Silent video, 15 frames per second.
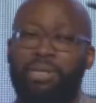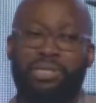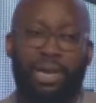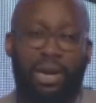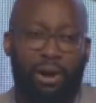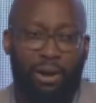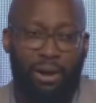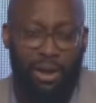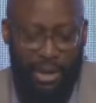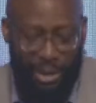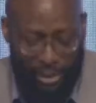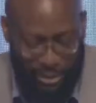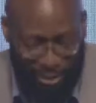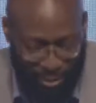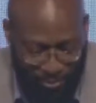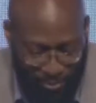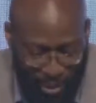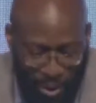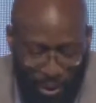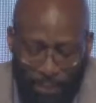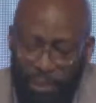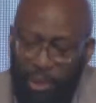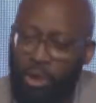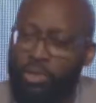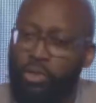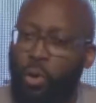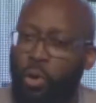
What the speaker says: still a hunger in there because